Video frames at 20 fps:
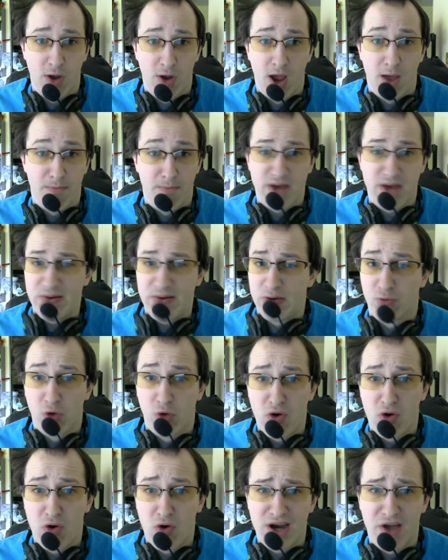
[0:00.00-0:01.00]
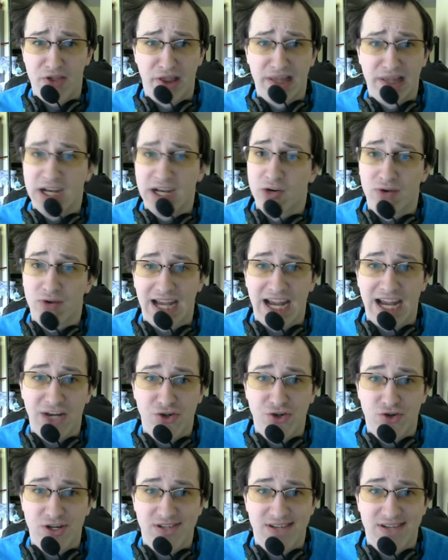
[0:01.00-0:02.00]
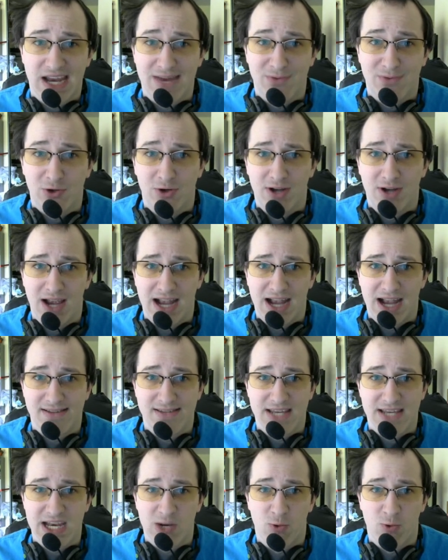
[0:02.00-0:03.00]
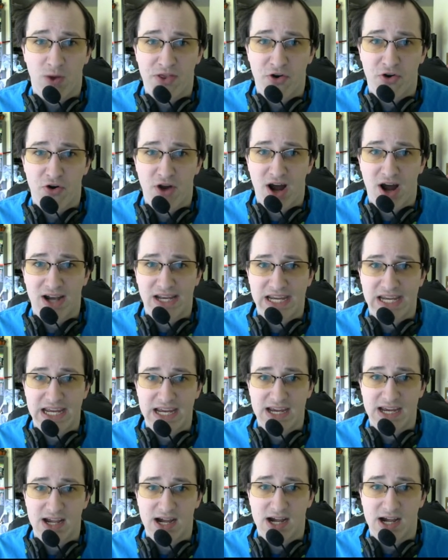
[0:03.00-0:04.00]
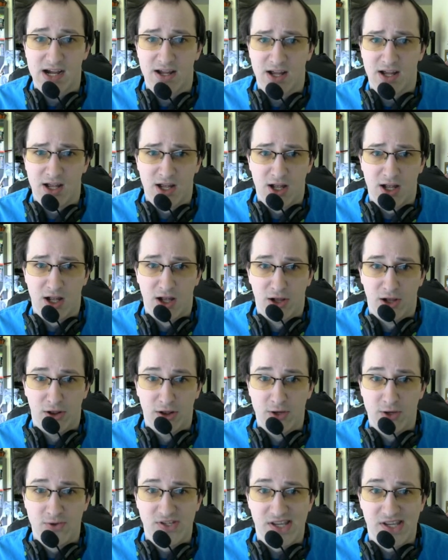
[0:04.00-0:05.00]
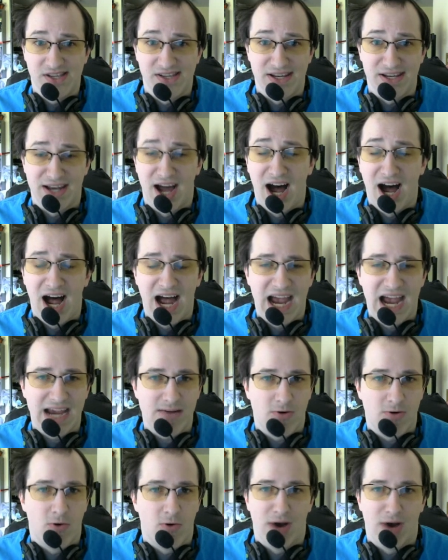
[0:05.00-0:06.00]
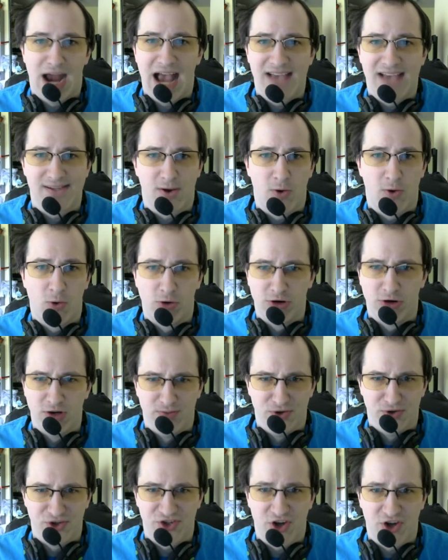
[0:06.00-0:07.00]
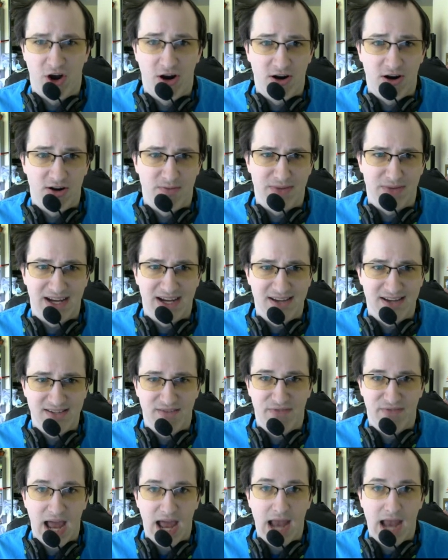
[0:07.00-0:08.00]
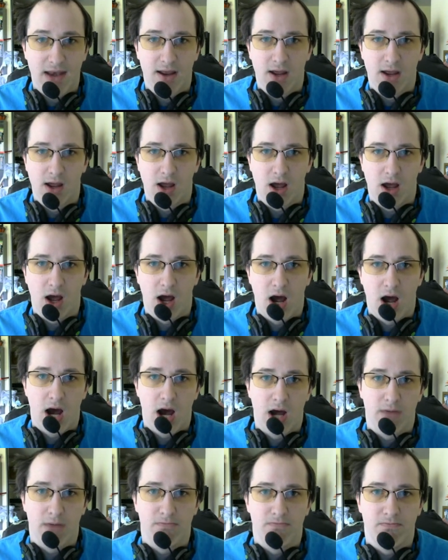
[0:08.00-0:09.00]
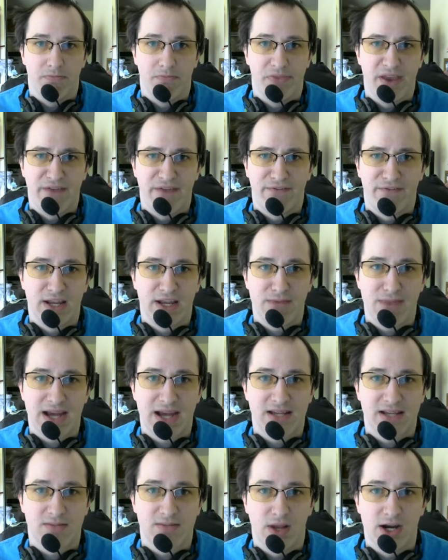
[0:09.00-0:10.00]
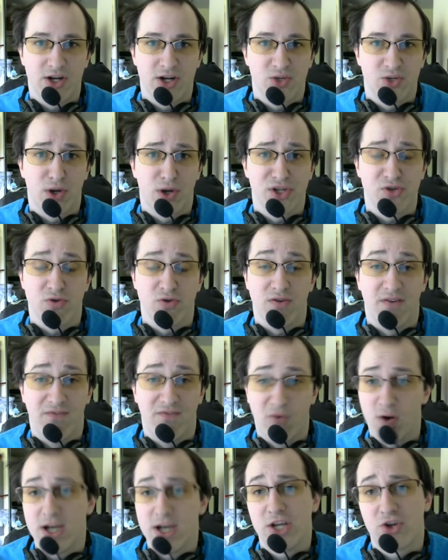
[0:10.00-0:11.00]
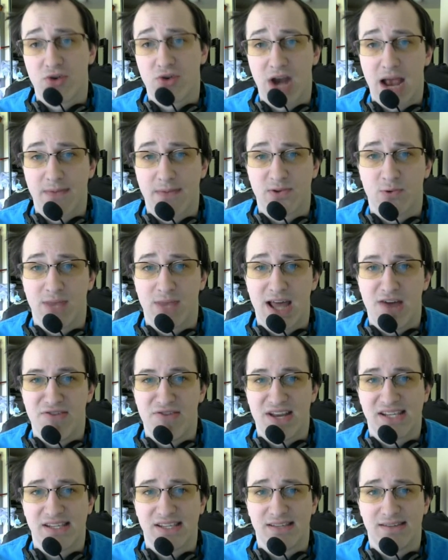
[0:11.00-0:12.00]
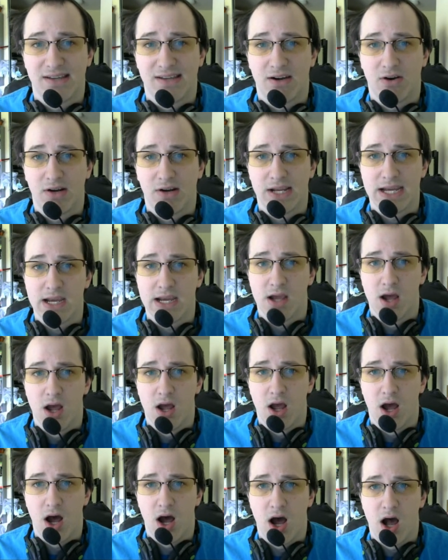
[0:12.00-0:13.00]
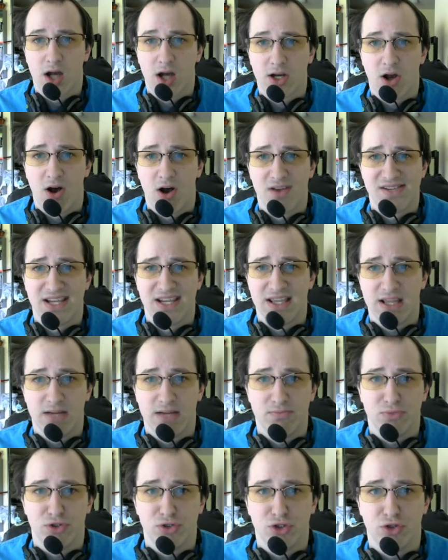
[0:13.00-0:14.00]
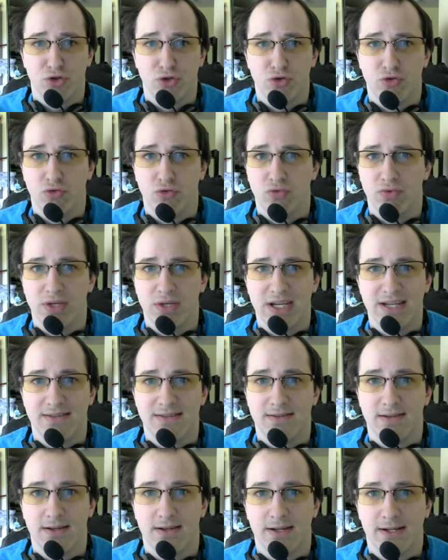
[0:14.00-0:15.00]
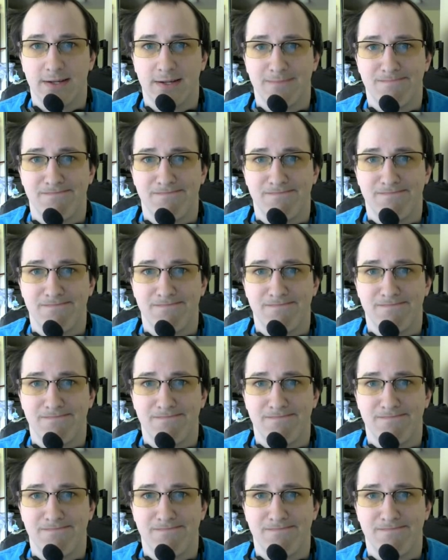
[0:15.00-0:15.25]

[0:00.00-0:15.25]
maybe rolling on the Lingering Injuries table and seeing whether or not he loses an eye or has a horrible scar because of that, definitely makes players want to avoid traps without necessarily causing them to need to